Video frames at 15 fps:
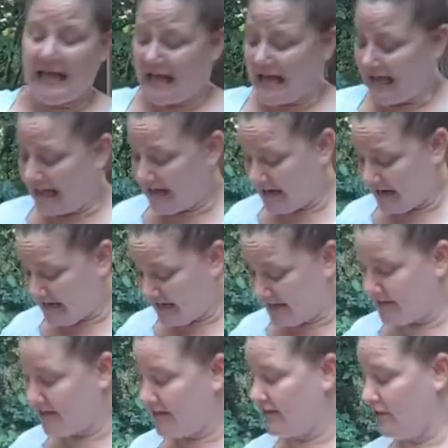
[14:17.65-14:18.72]
and
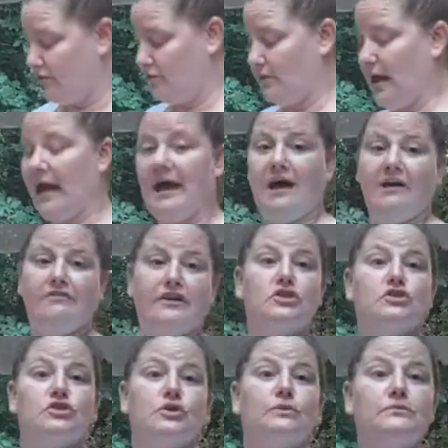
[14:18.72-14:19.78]
you have
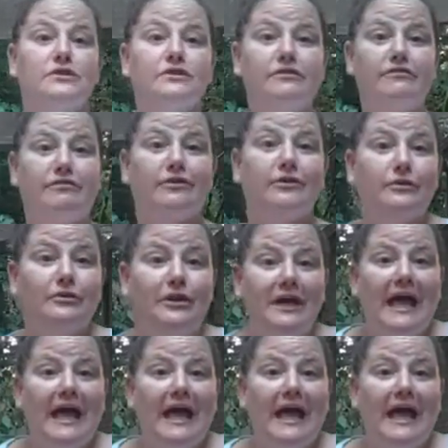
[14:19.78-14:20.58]
consumed the food